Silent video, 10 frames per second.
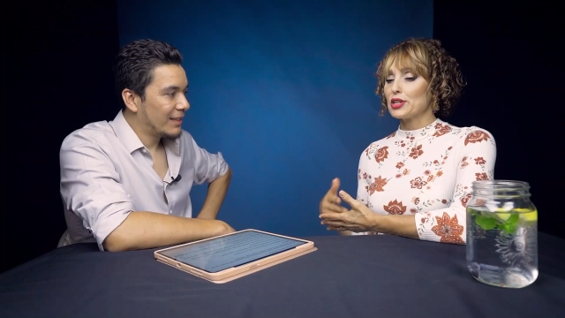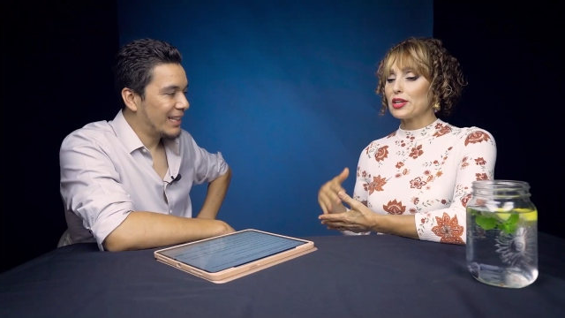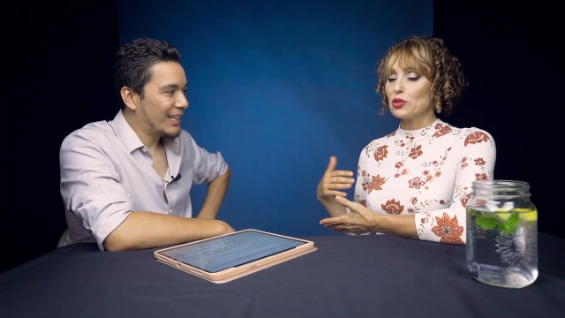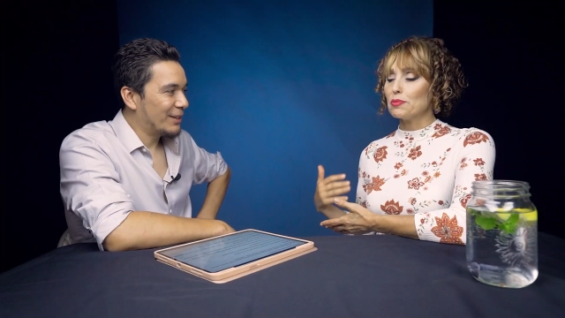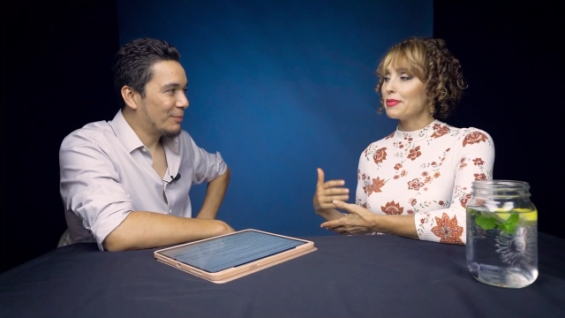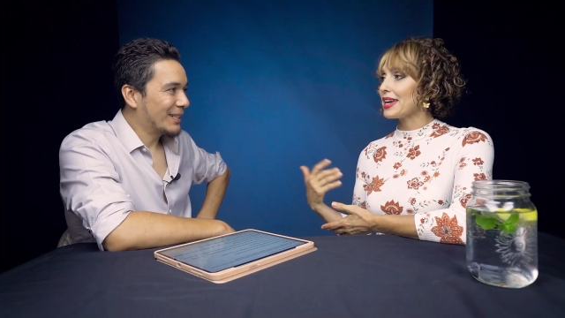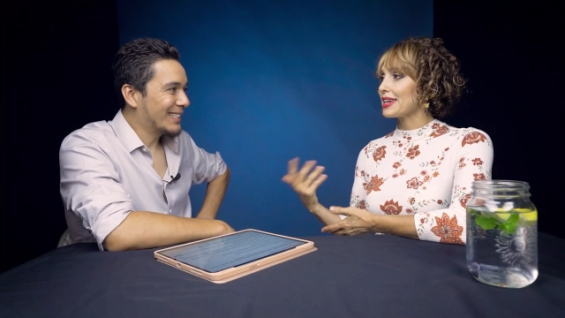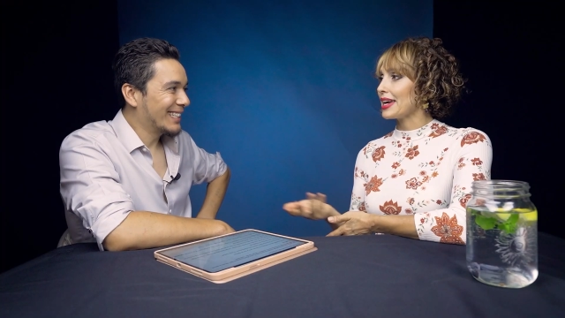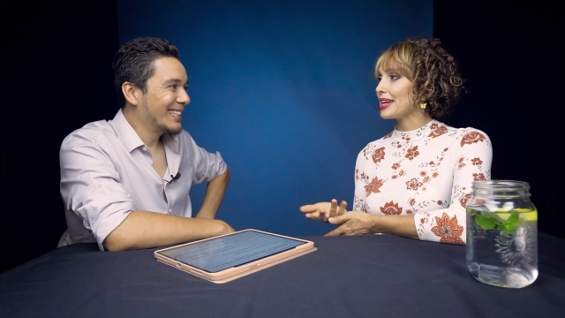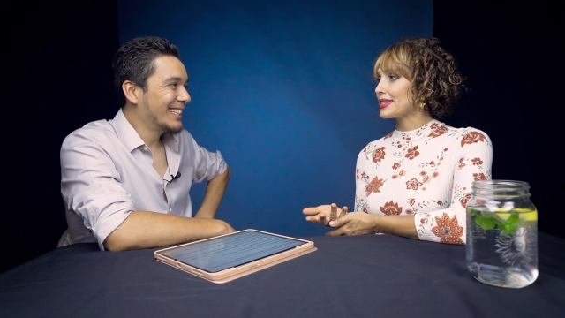Speaker 1: tried little to
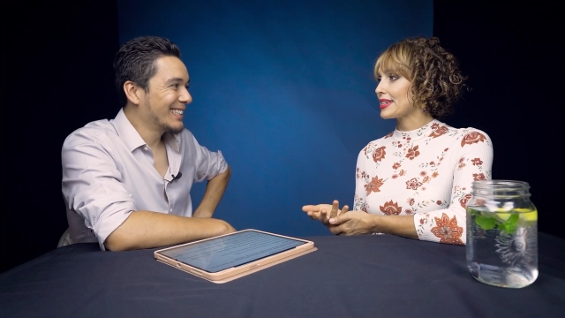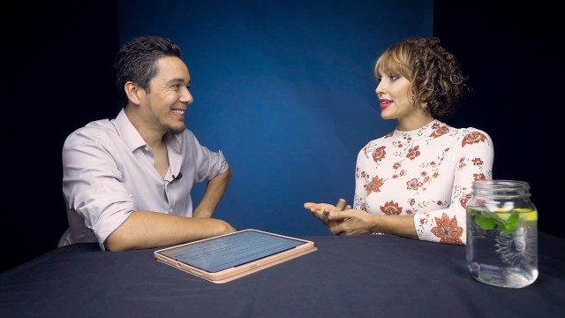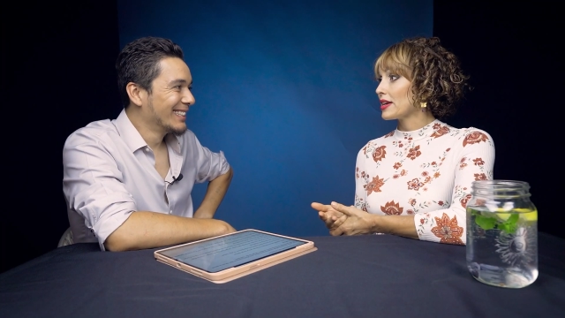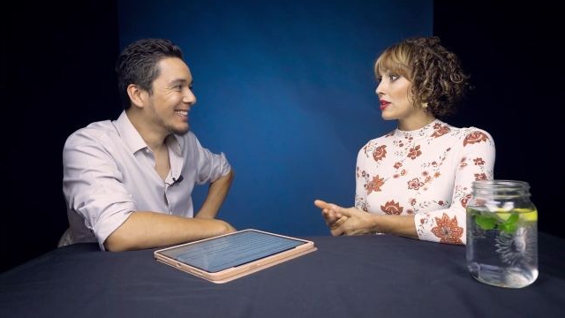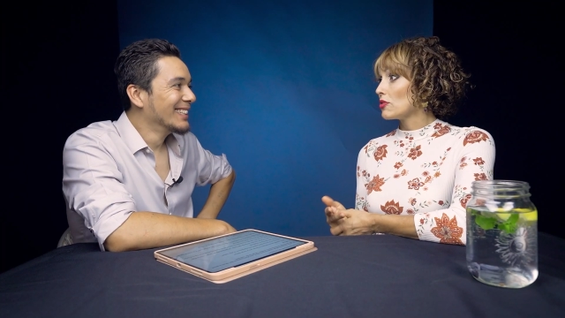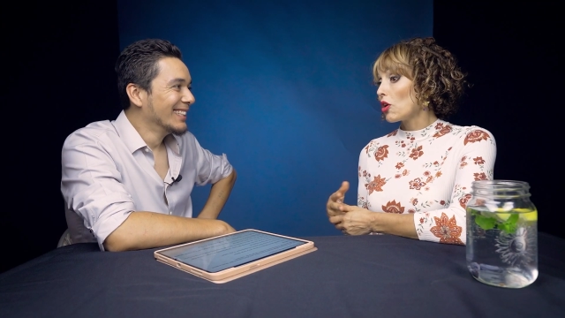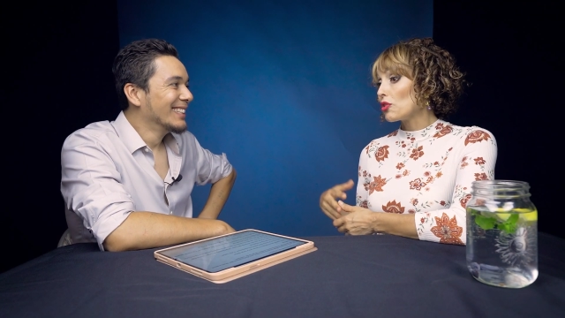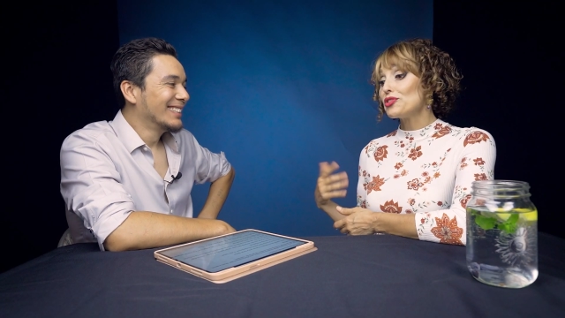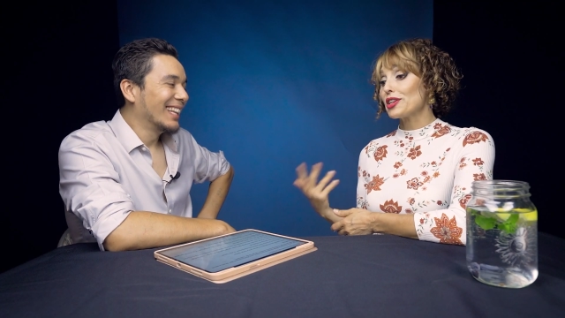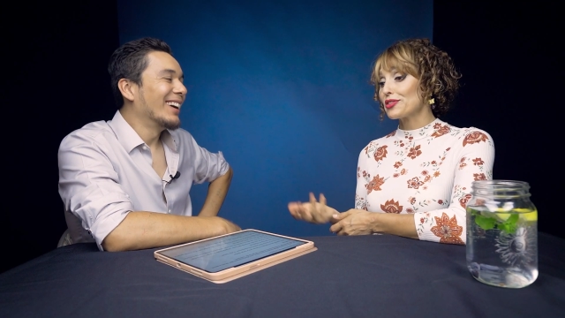make person. it. No,
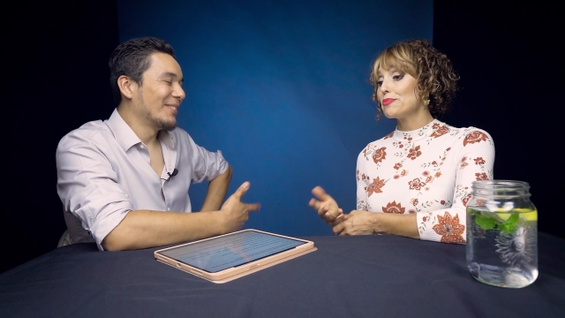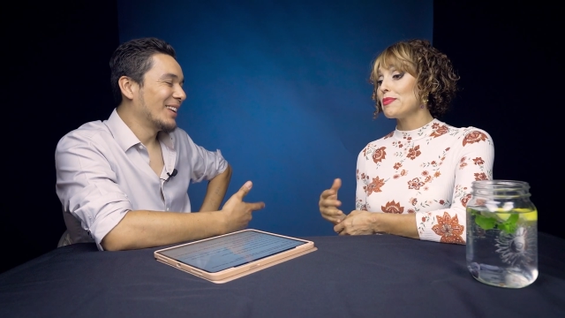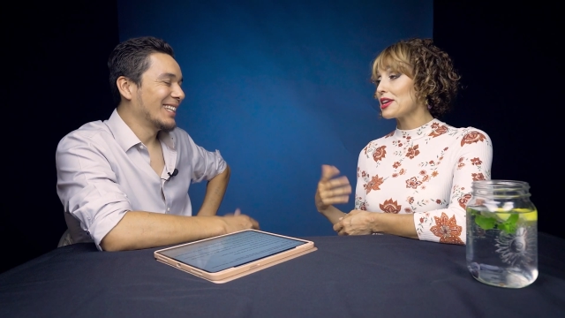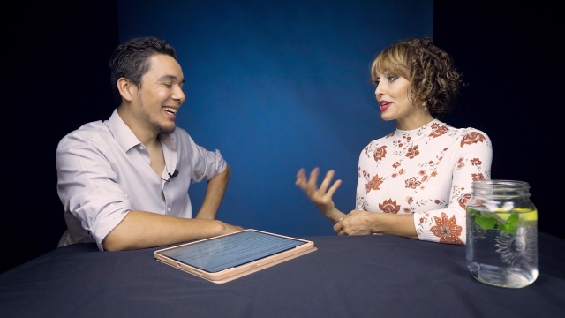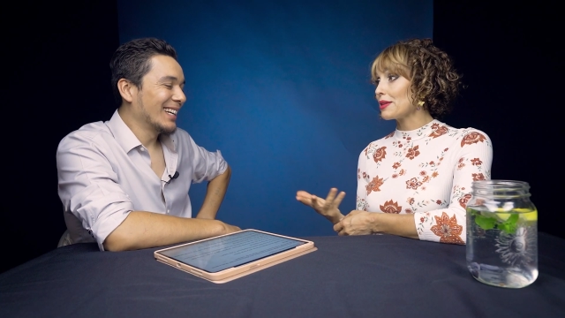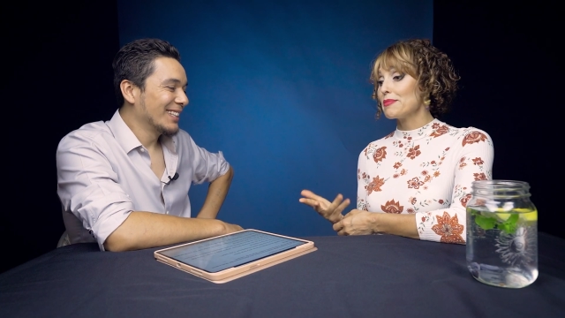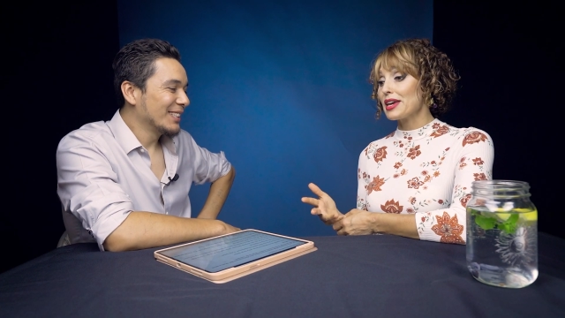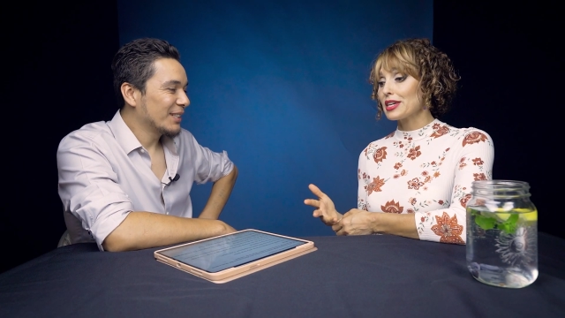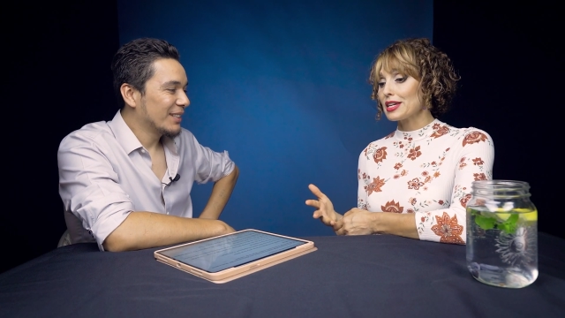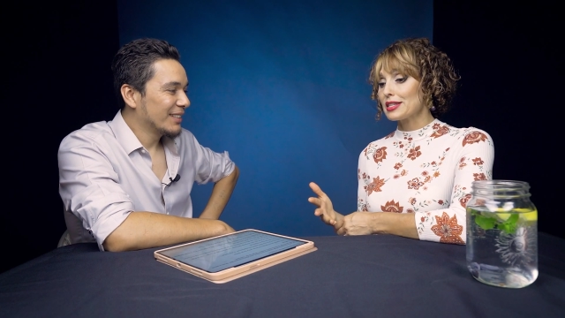just no, I mean, make yeah, it
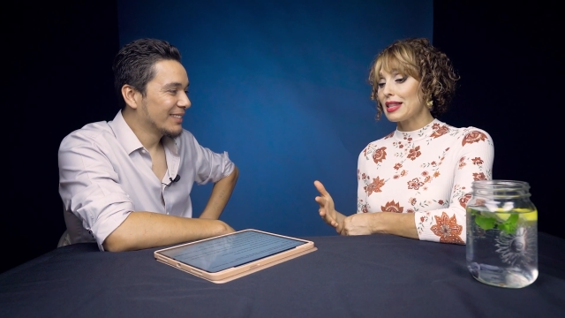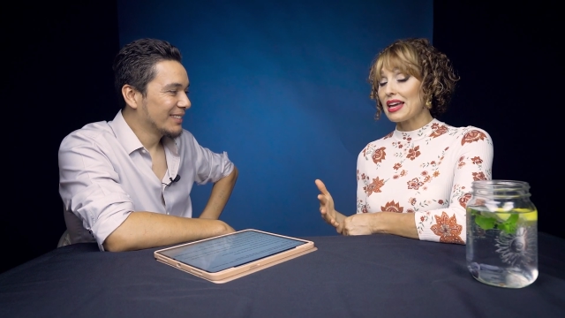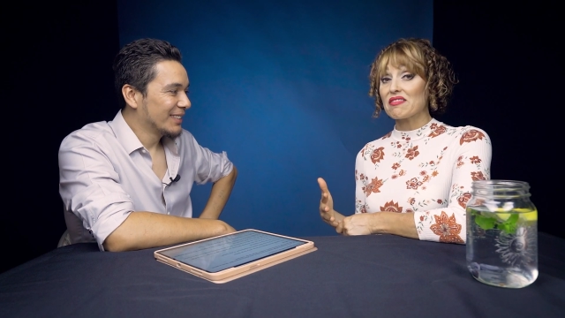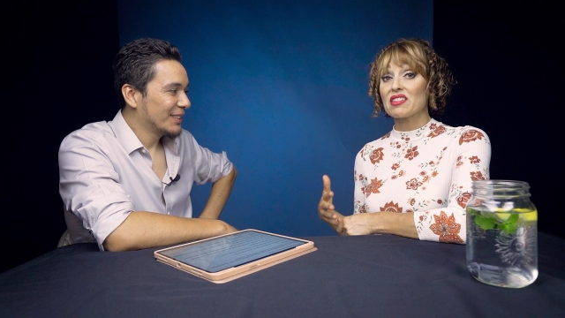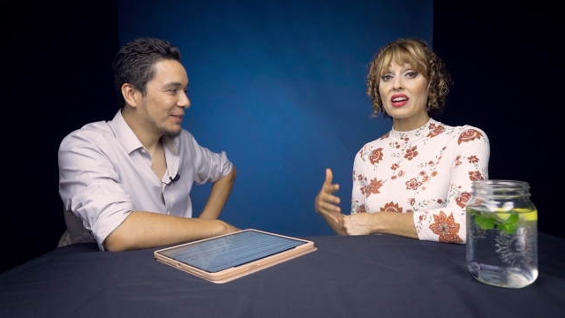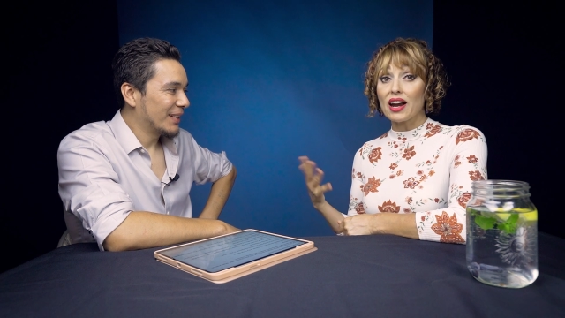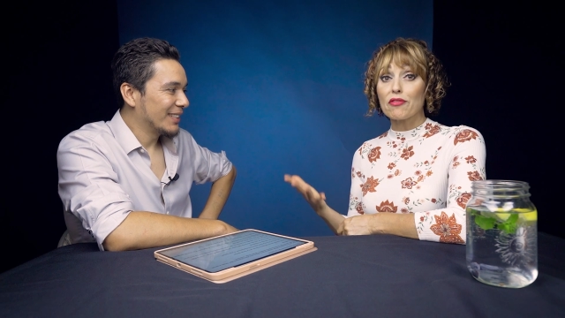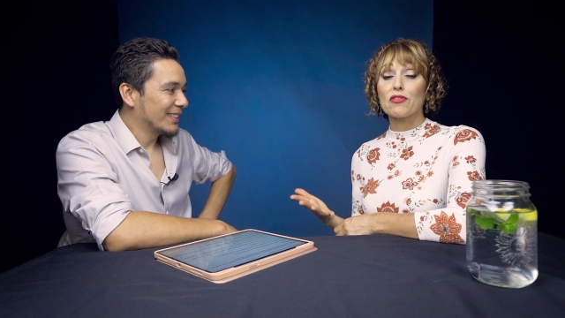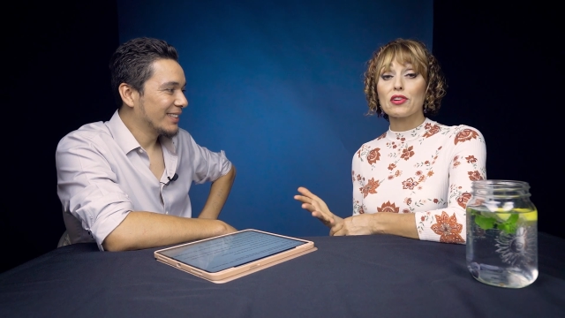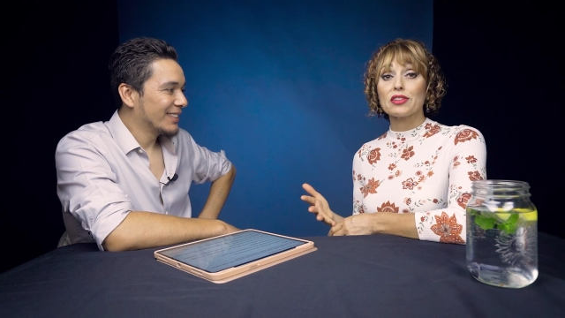make it like
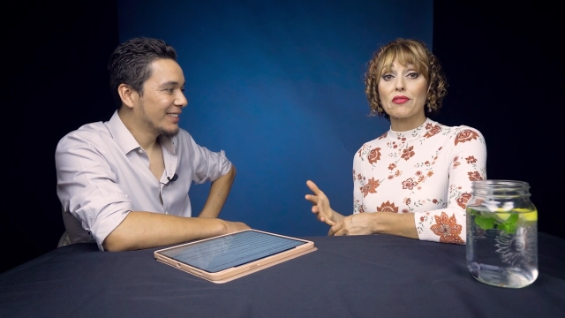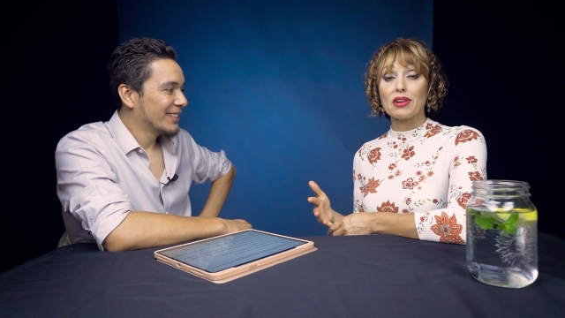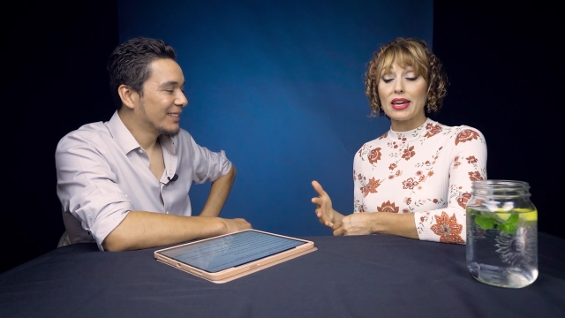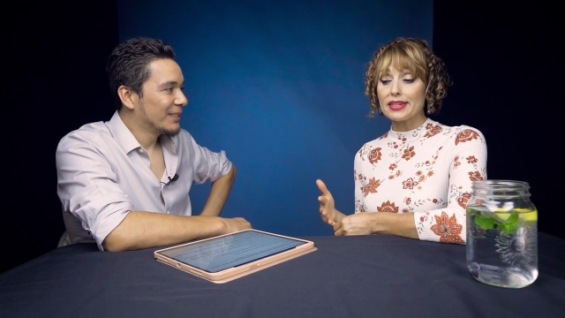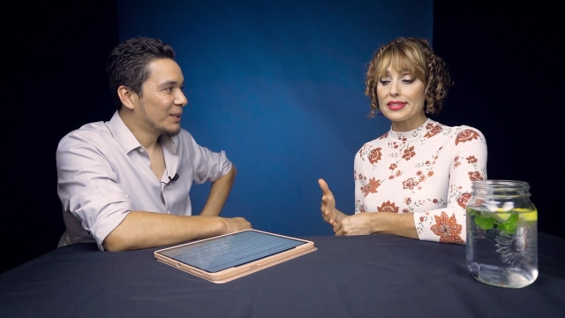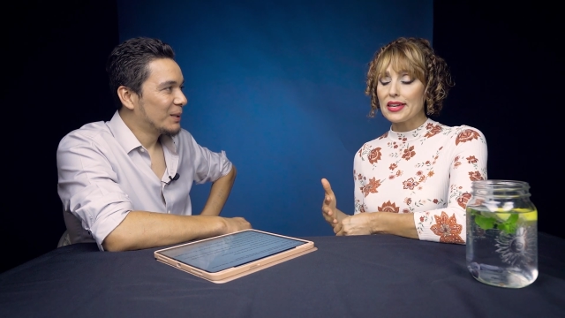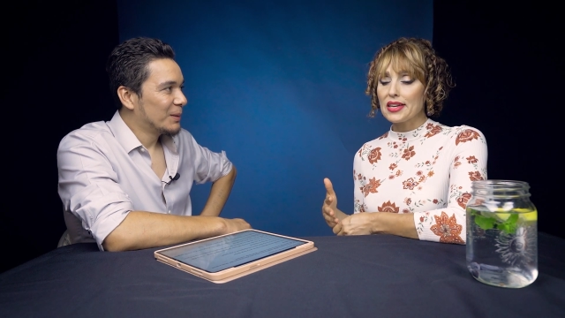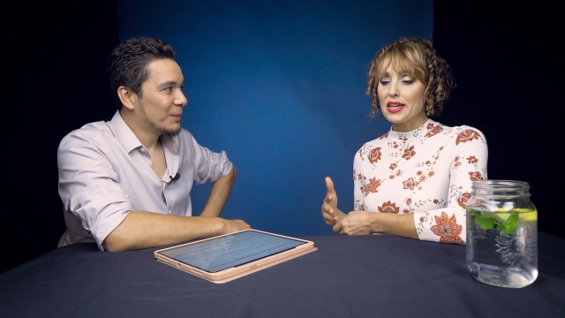hard for the rest.